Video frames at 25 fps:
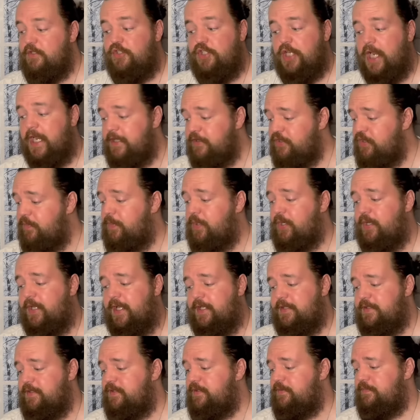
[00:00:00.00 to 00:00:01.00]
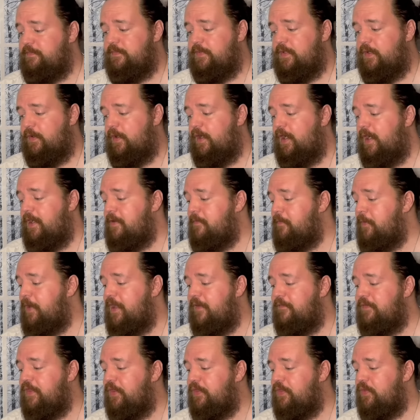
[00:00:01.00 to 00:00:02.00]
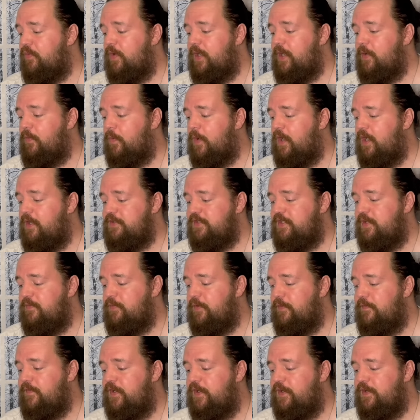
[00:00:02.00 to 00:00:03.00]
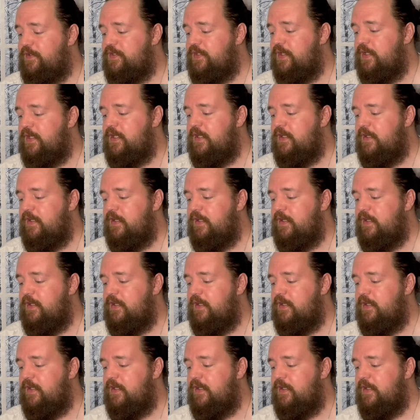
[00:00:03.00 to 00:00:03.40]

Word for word: Change of plans. All right, we have the three of wands in reverse.